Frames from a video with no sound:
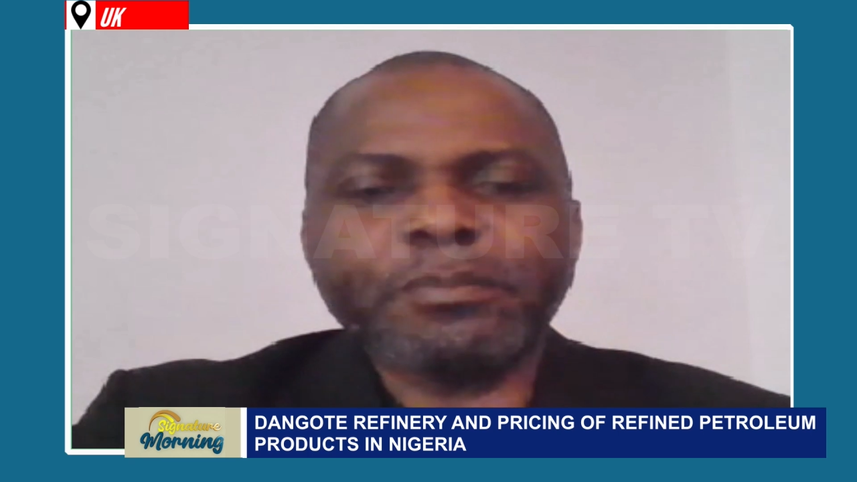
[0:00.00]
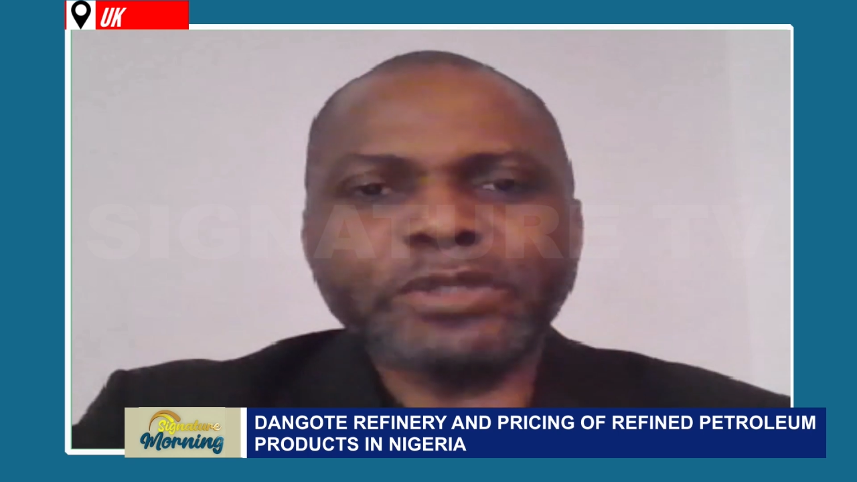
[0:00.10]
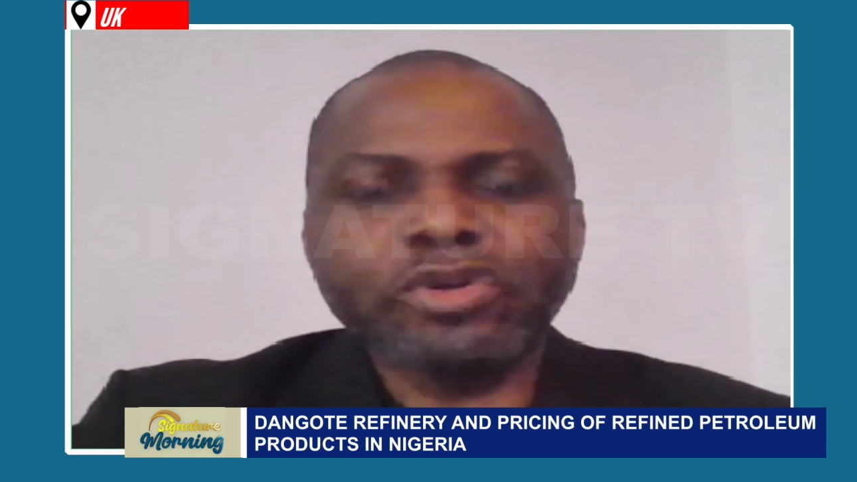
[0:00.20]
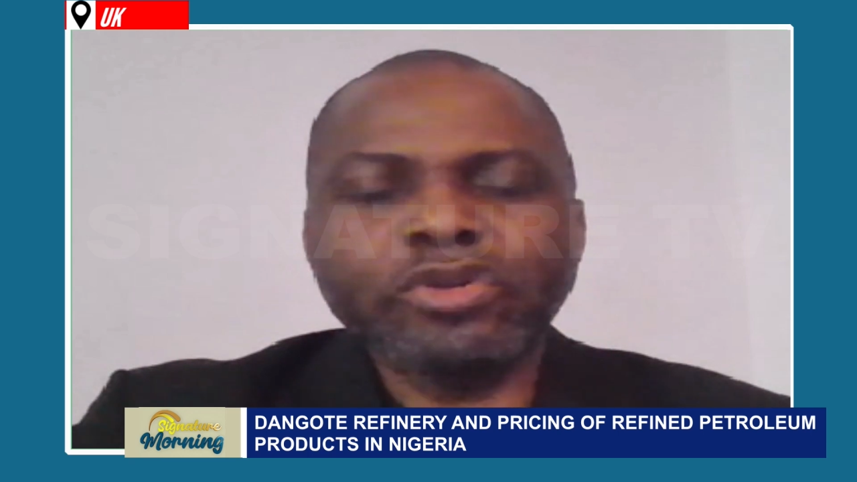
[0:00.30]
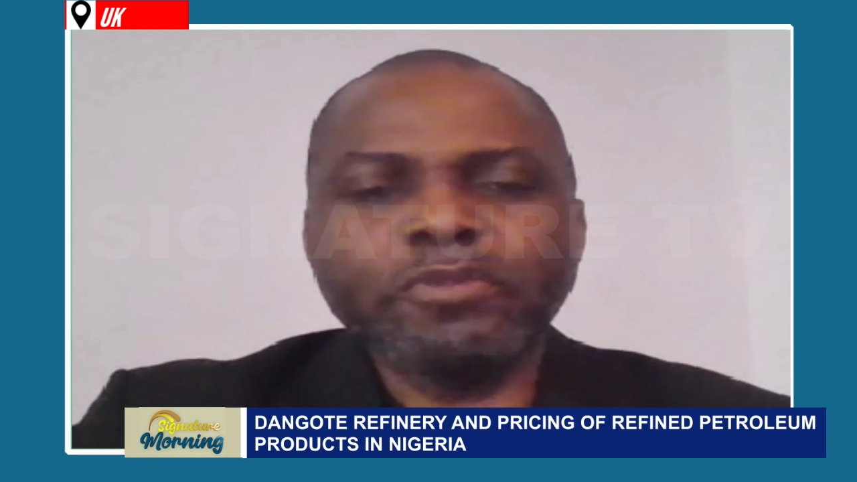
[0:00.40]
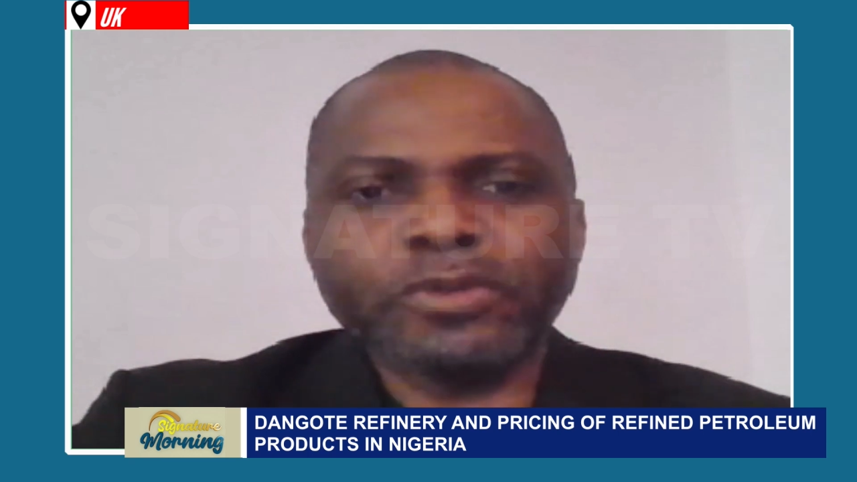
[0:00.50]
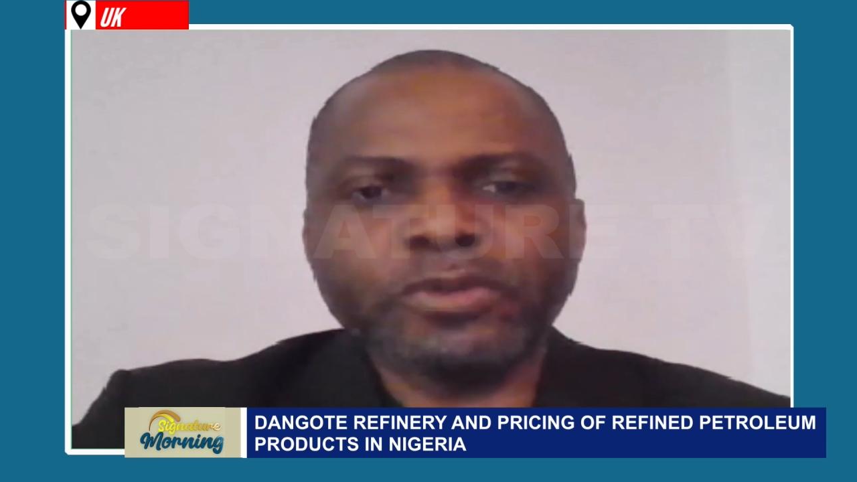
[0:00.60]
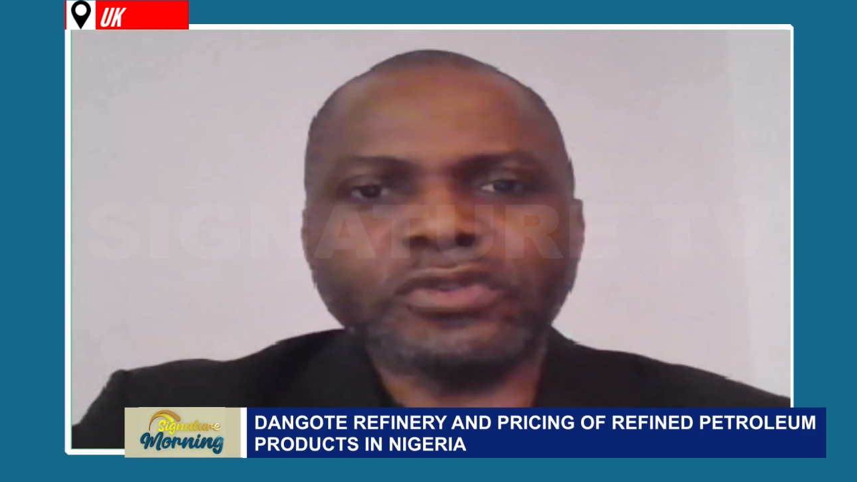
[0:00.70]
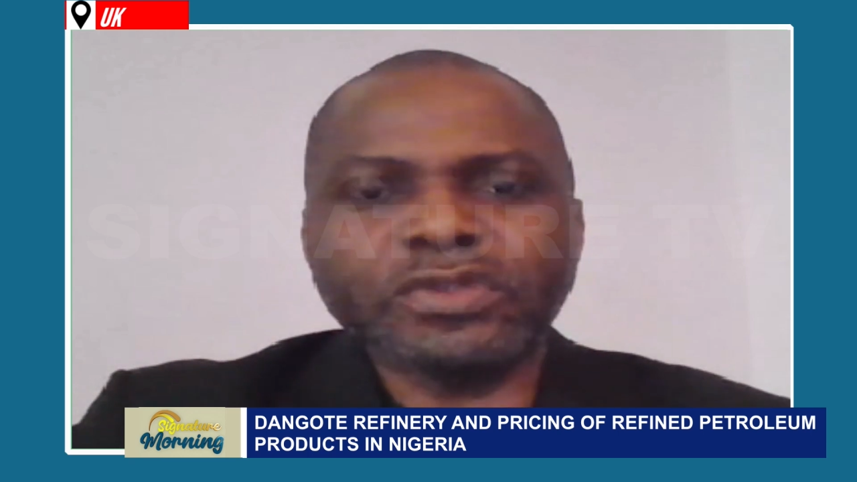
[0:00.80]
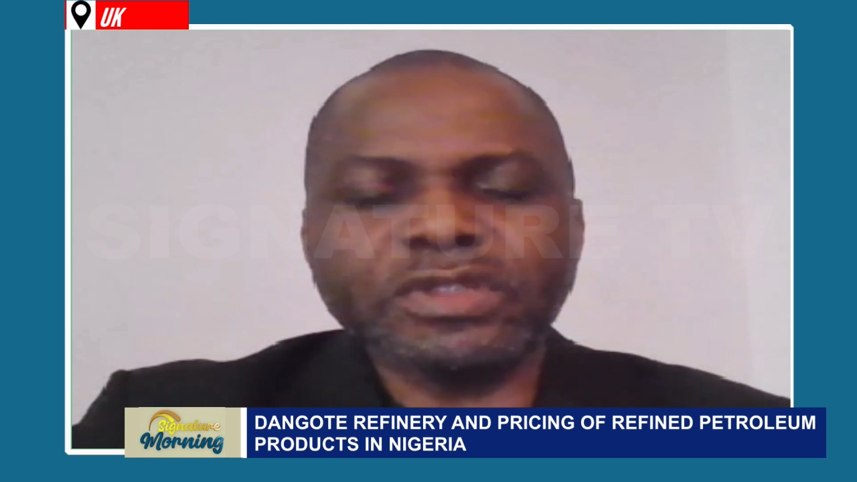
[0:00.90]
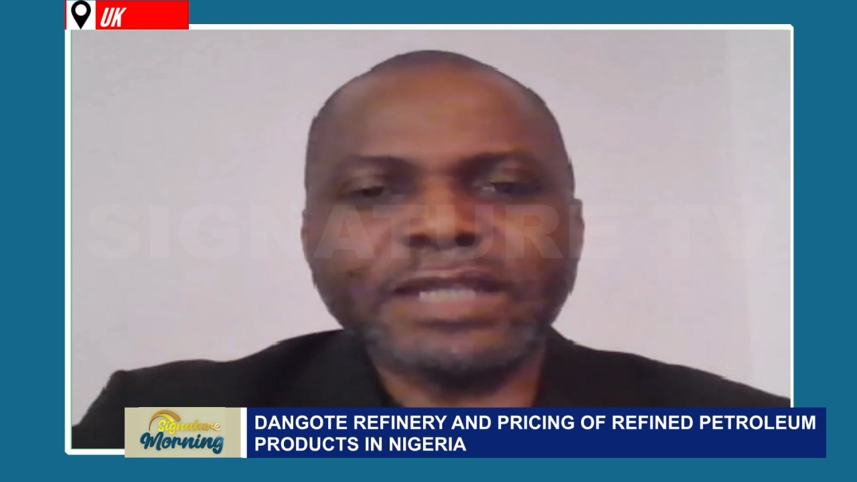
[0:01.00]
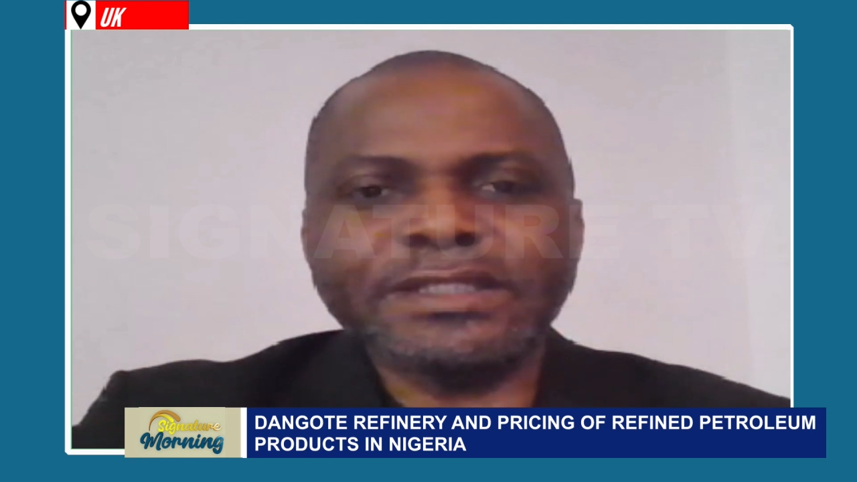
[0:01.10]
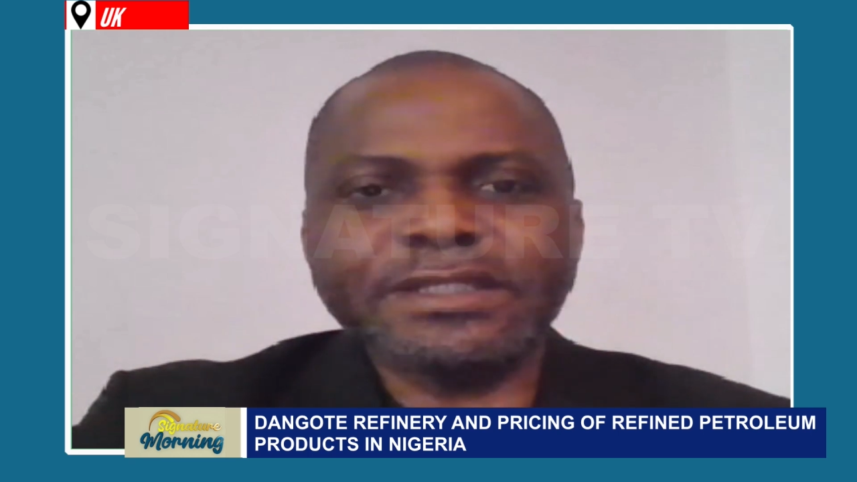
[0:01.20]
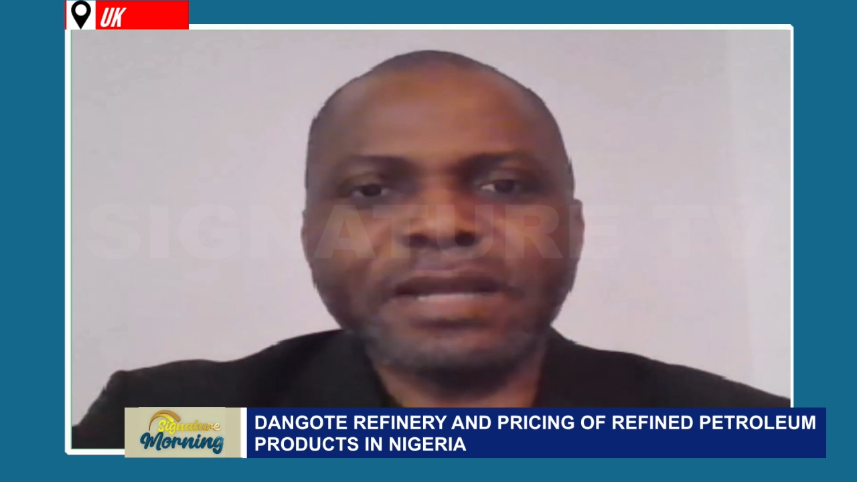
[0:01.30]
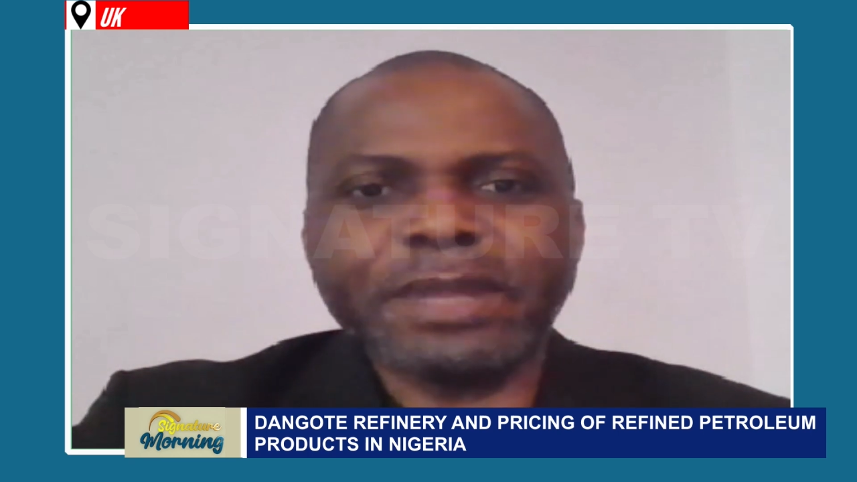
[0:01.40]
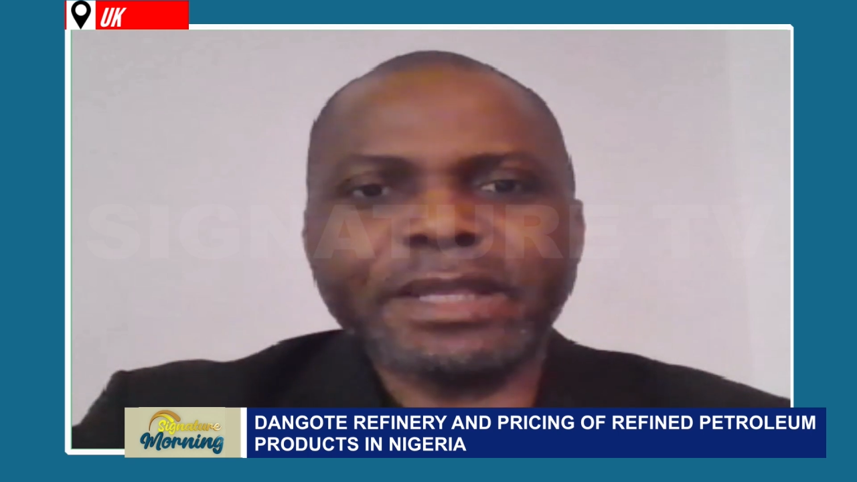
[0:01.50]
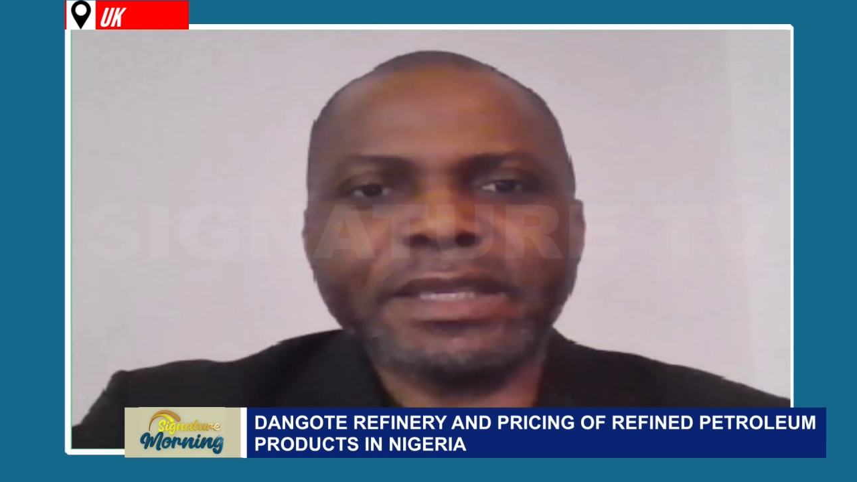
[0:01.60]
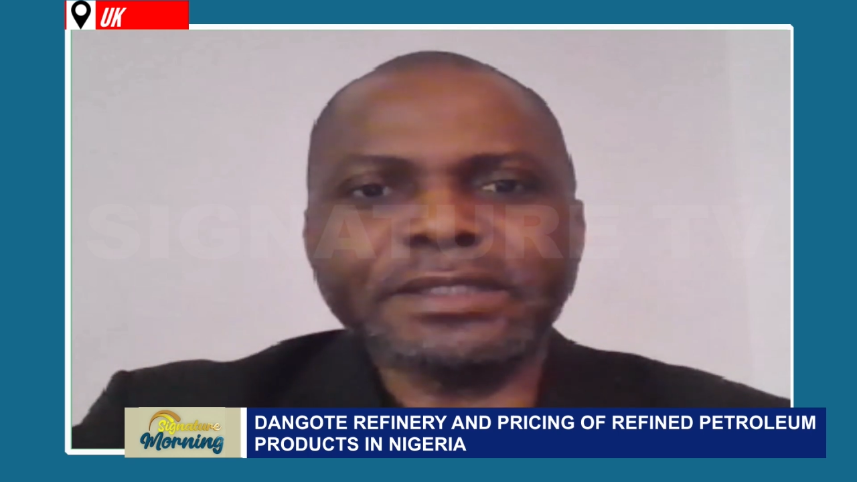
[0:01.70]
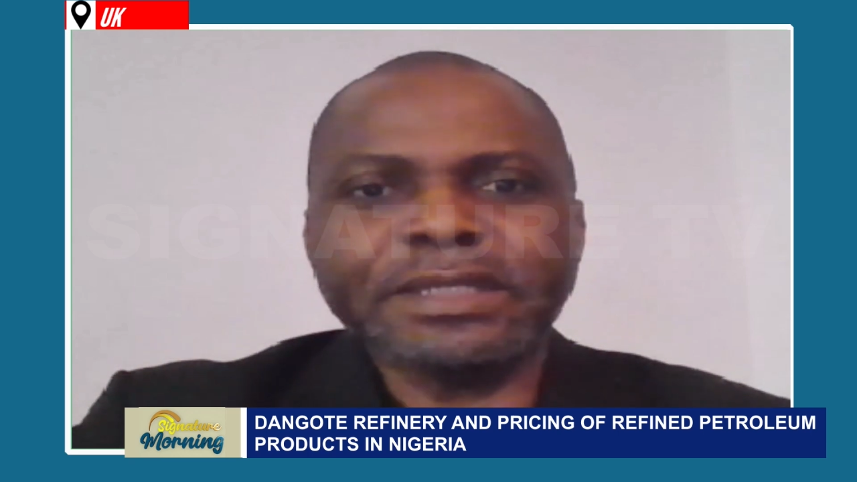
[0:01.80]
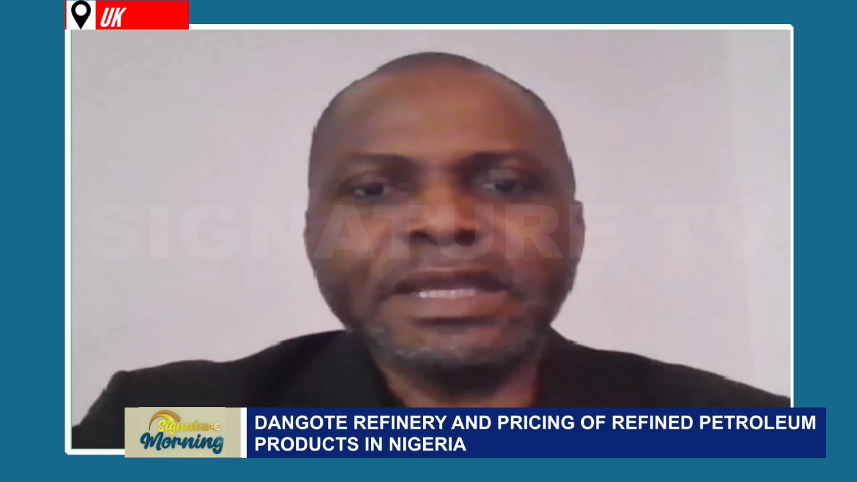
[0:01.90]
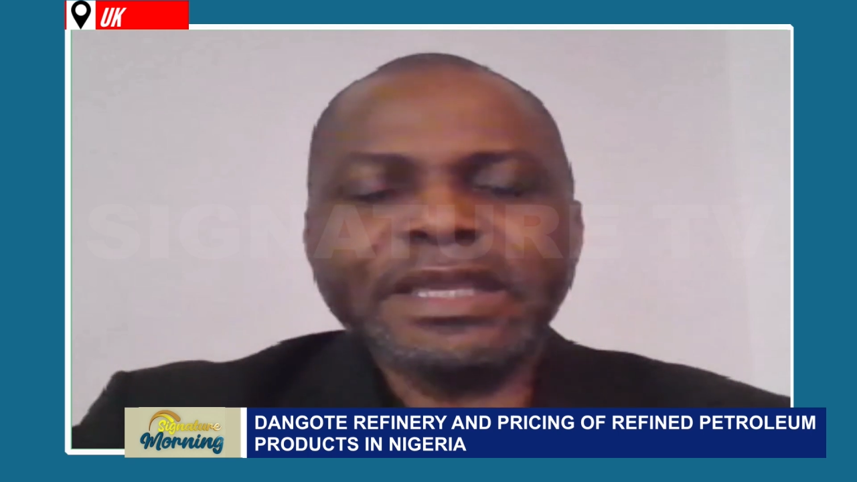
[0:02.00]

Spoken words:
petroleum products in the Nigerian market.